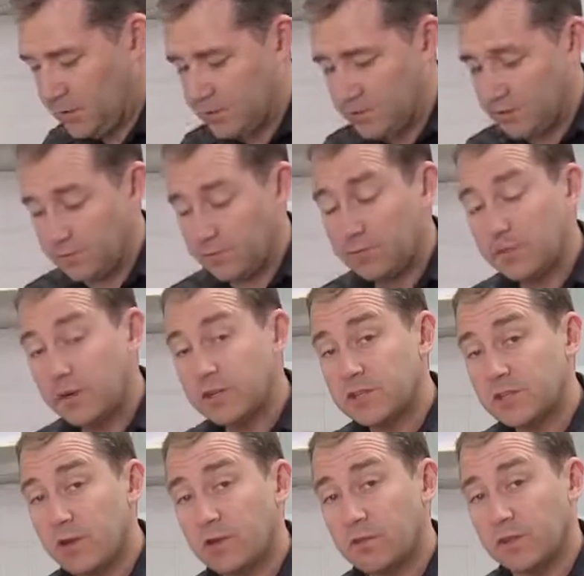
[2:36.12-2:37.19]
So fresh
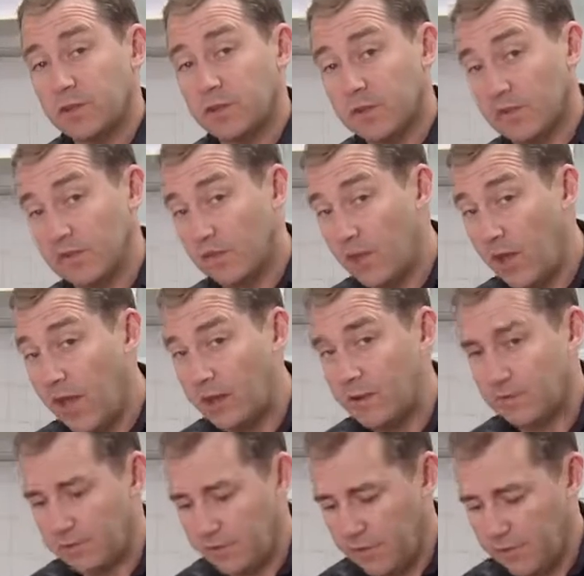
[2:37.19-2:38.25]
coffee is light
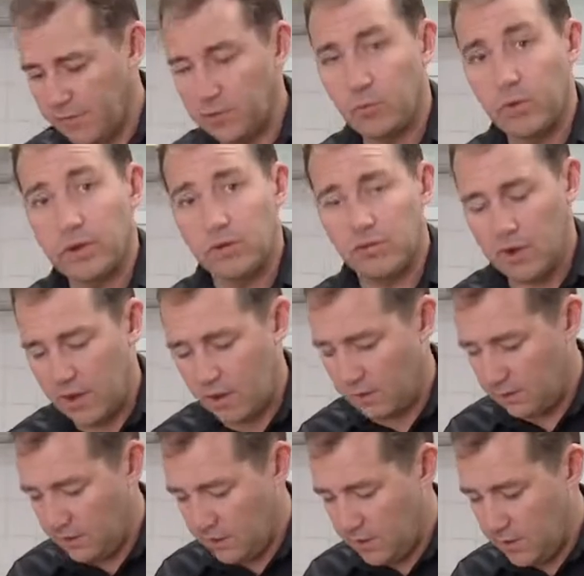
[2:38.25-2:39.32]
and fluffy when
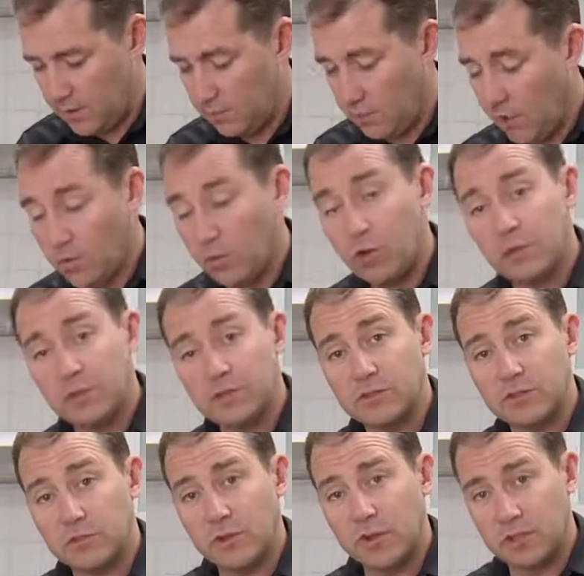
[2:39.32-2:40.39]
ground, and it might well be
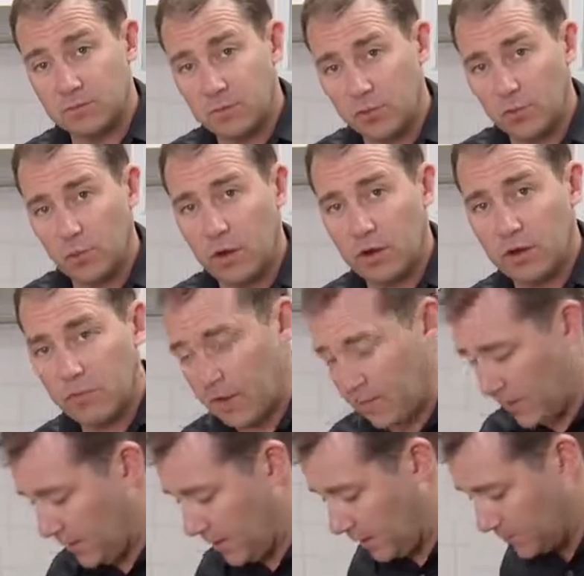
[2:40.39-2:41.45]
too much, but we'll worry about
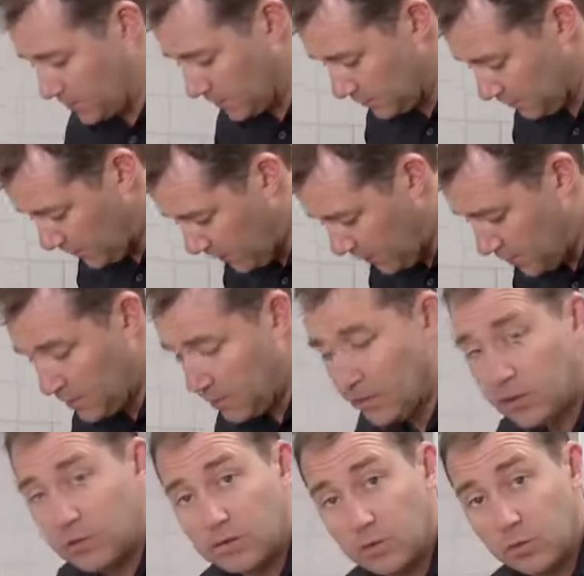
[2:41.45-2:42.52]
that later.
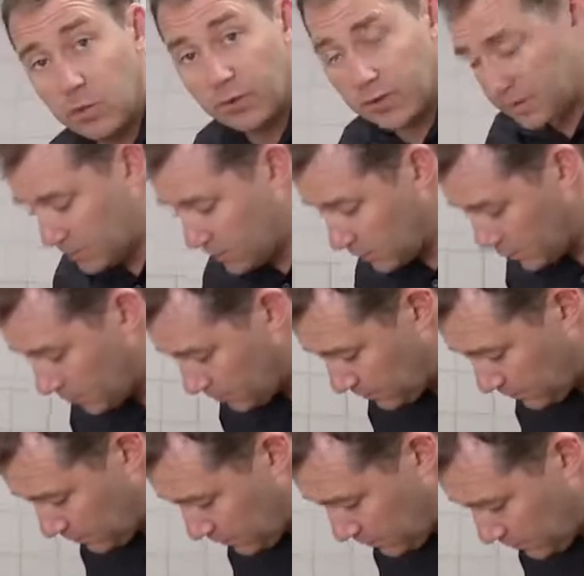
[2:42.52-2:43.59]
So what we need to do,
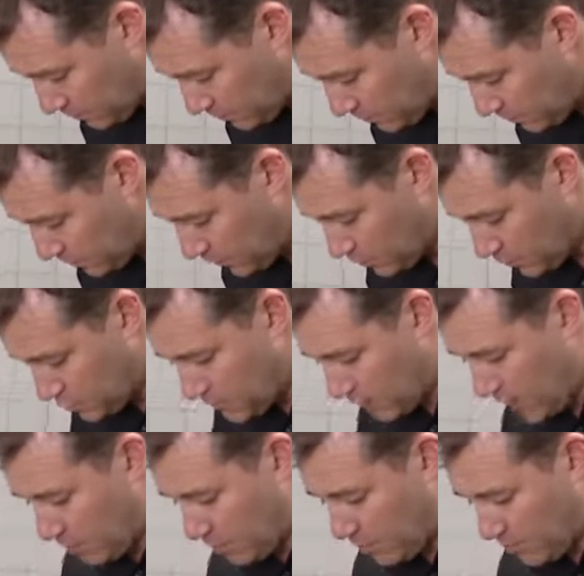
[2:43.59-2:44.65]
we'll
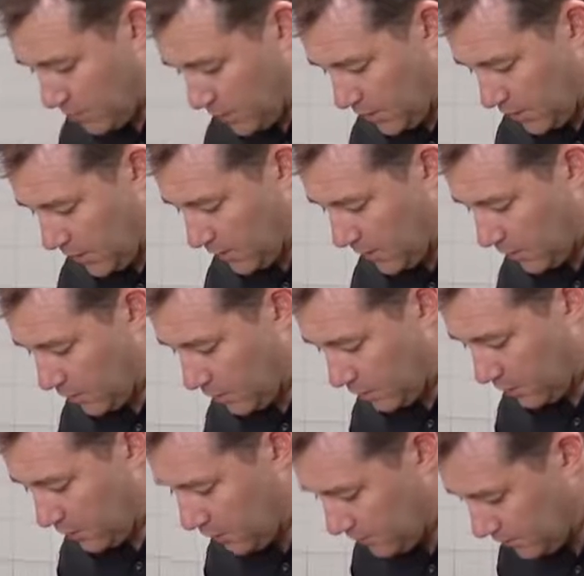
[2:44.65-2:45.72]
tap and get that
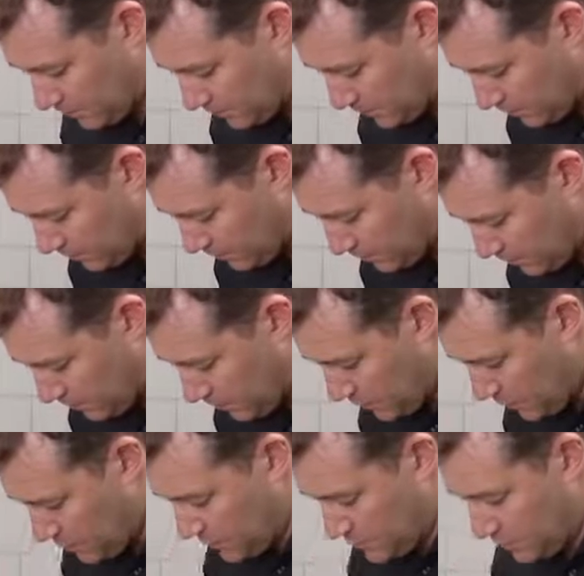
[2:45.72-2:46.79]
coffee
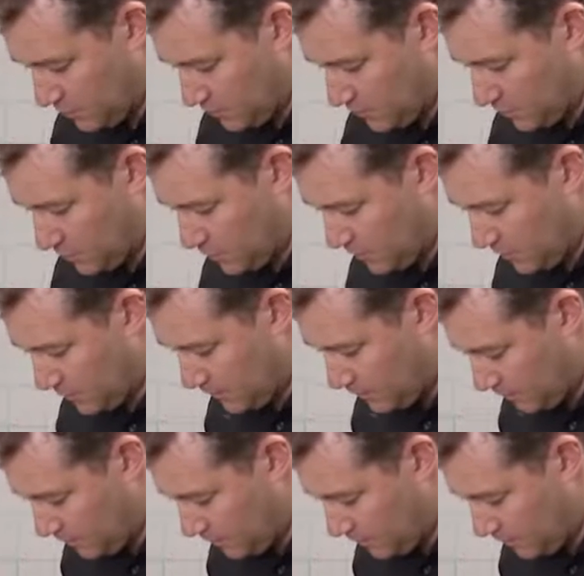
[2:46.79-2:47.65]
into the filter.